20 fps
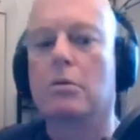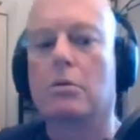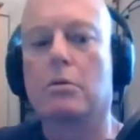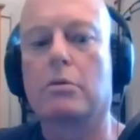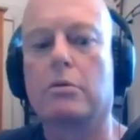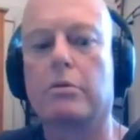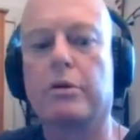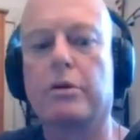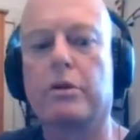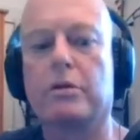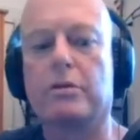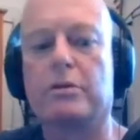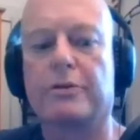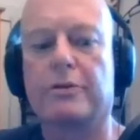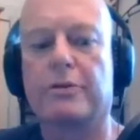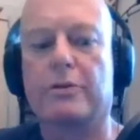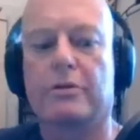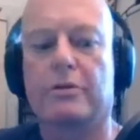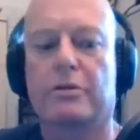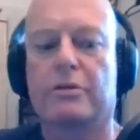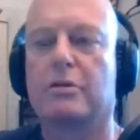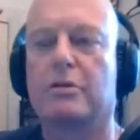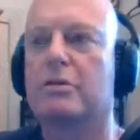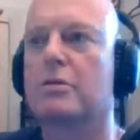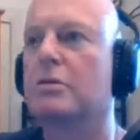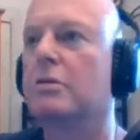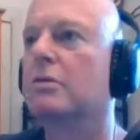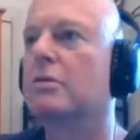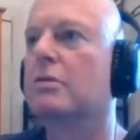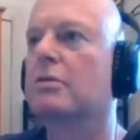Greetings,
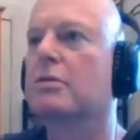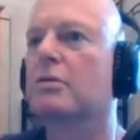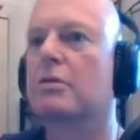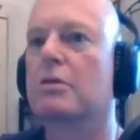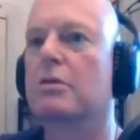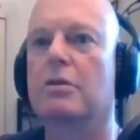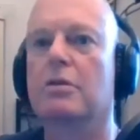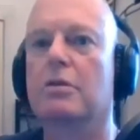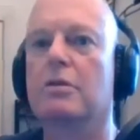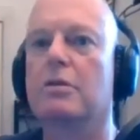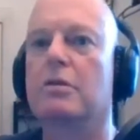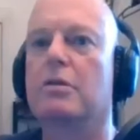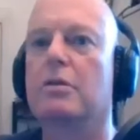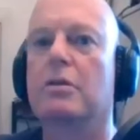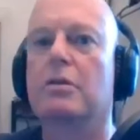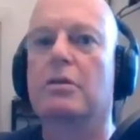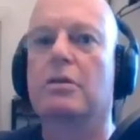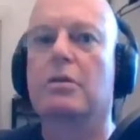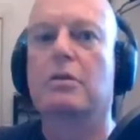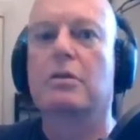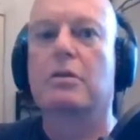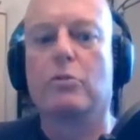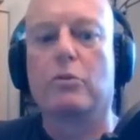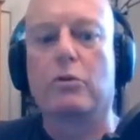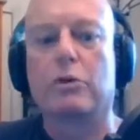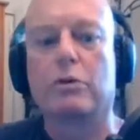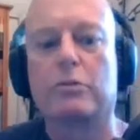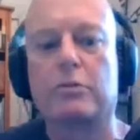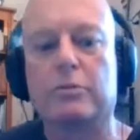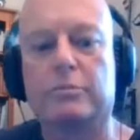folks, and
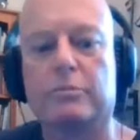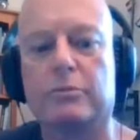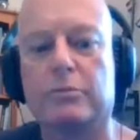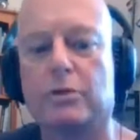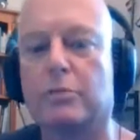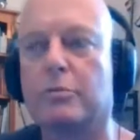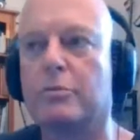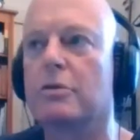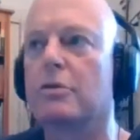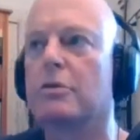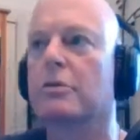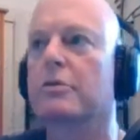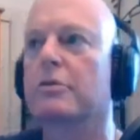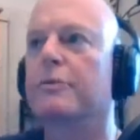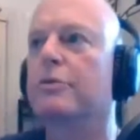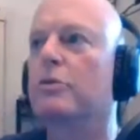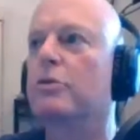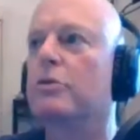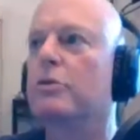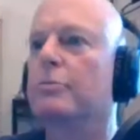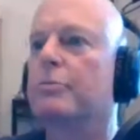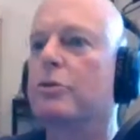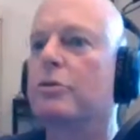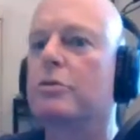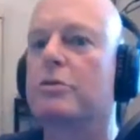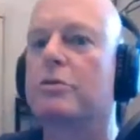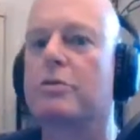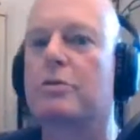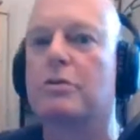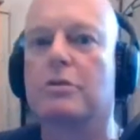welcome to my first
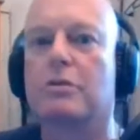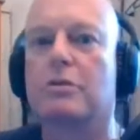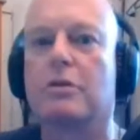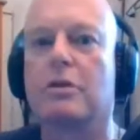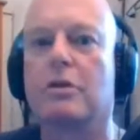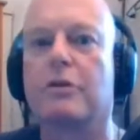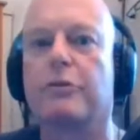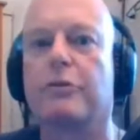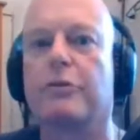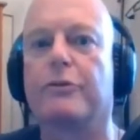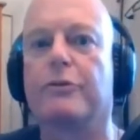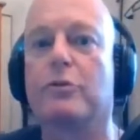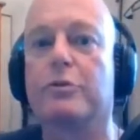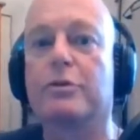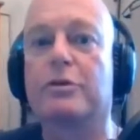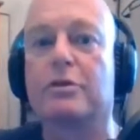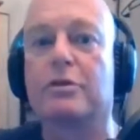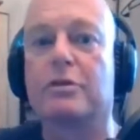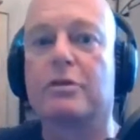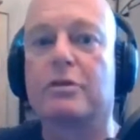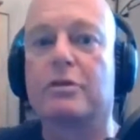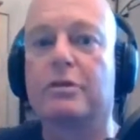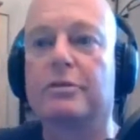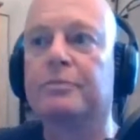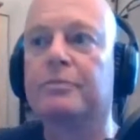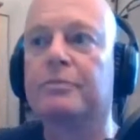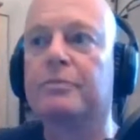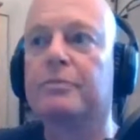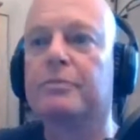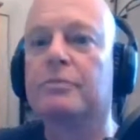Boost live performance.
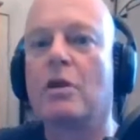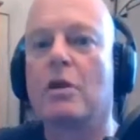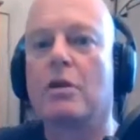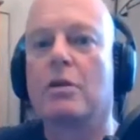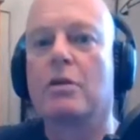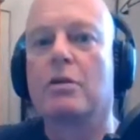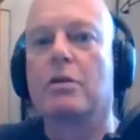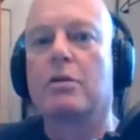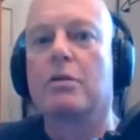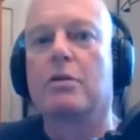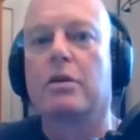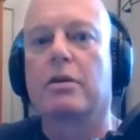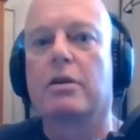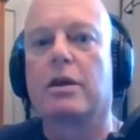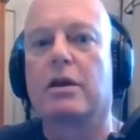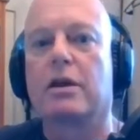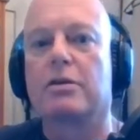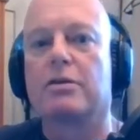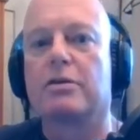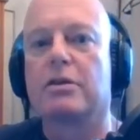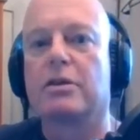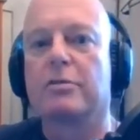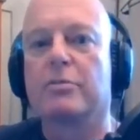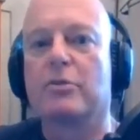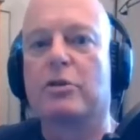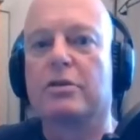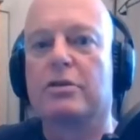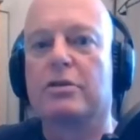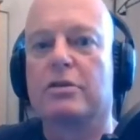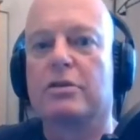I can't see
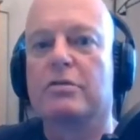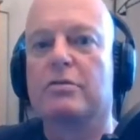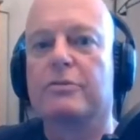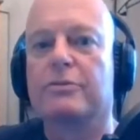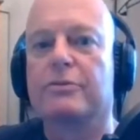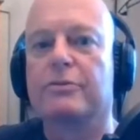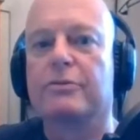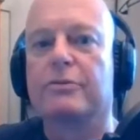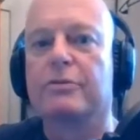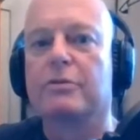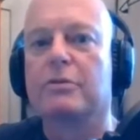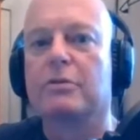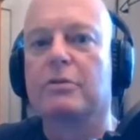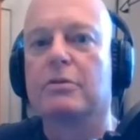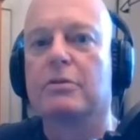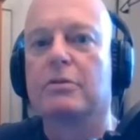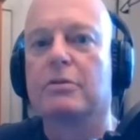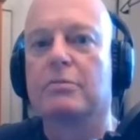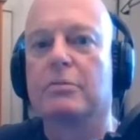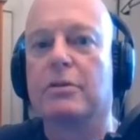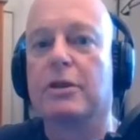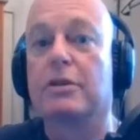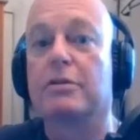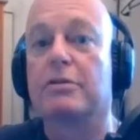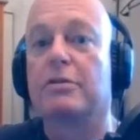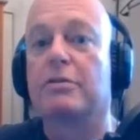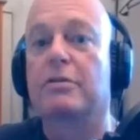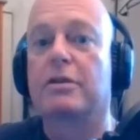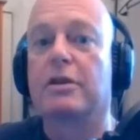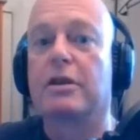myself, but
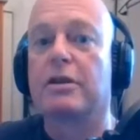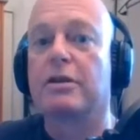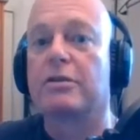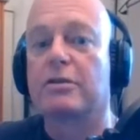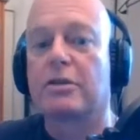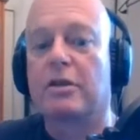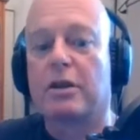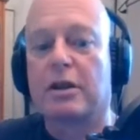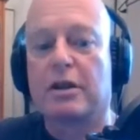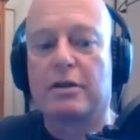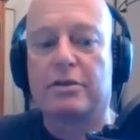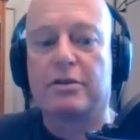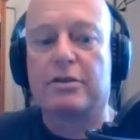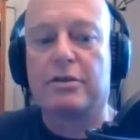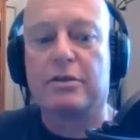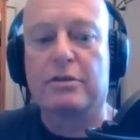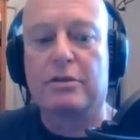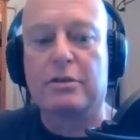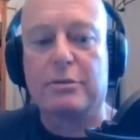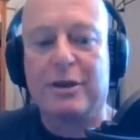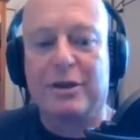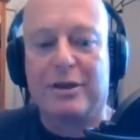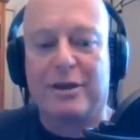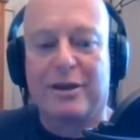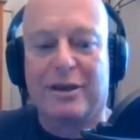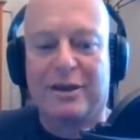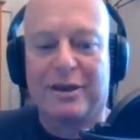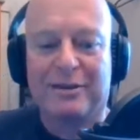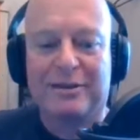that's okay because I can't see you either.